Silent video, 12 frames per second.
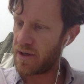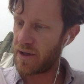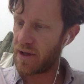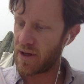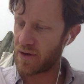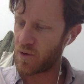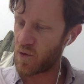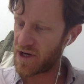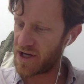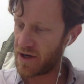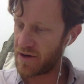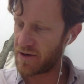The
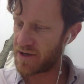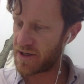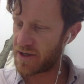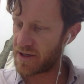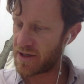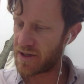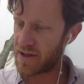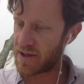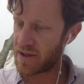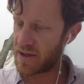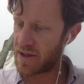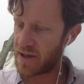courtyard.
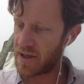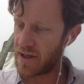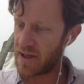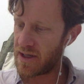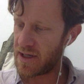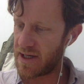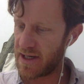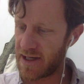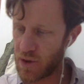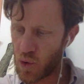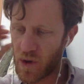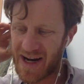Uh,
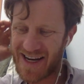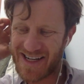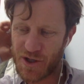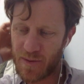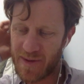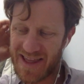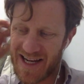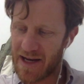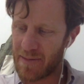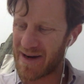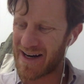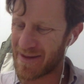un resumen del
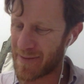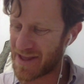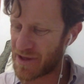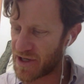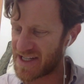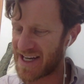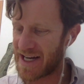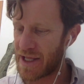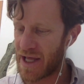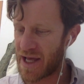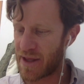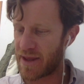Departamento de
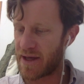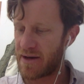Sanidad.